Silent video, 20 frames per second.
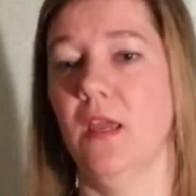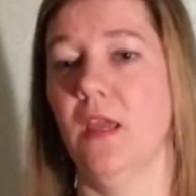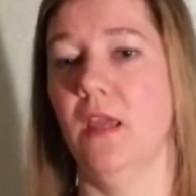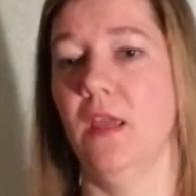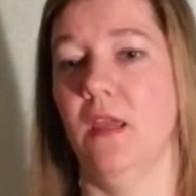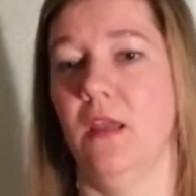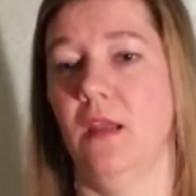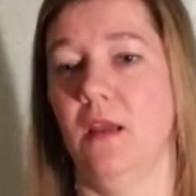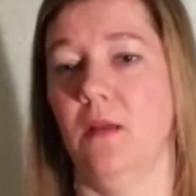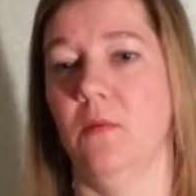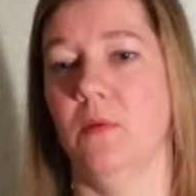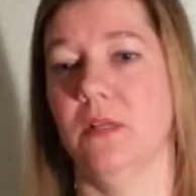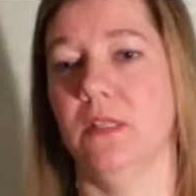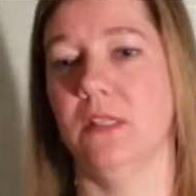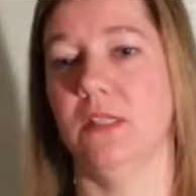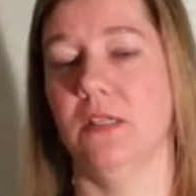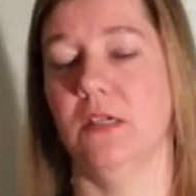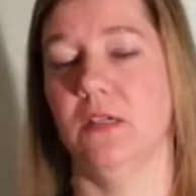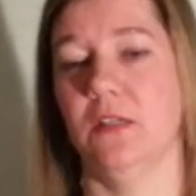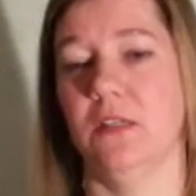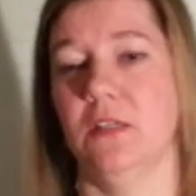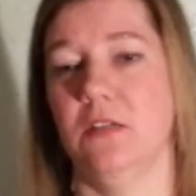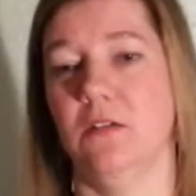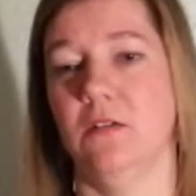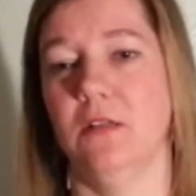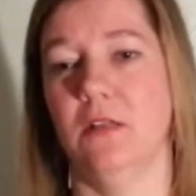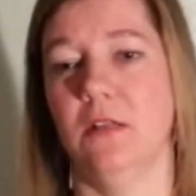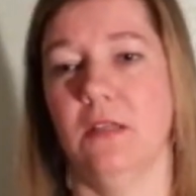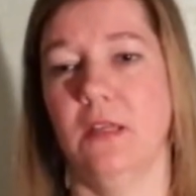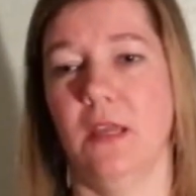and I want to talk to
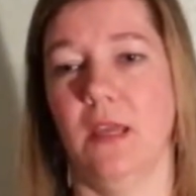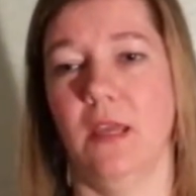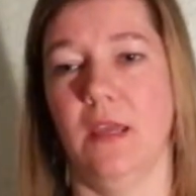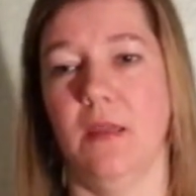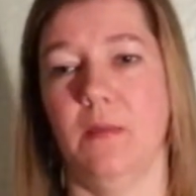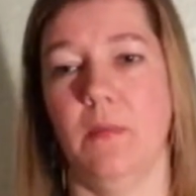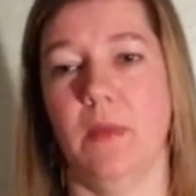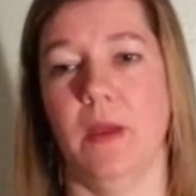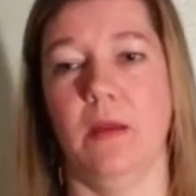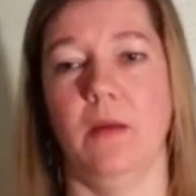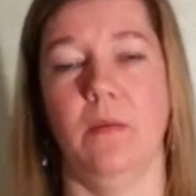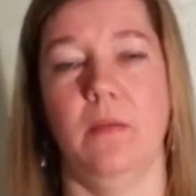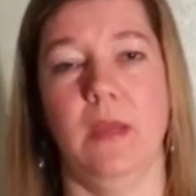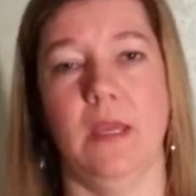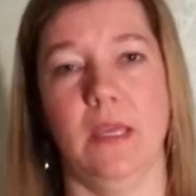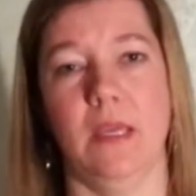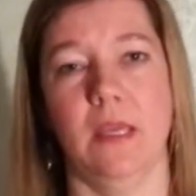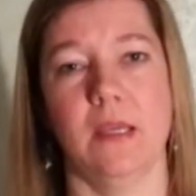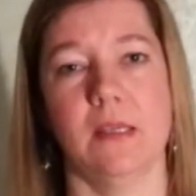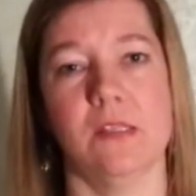you today about making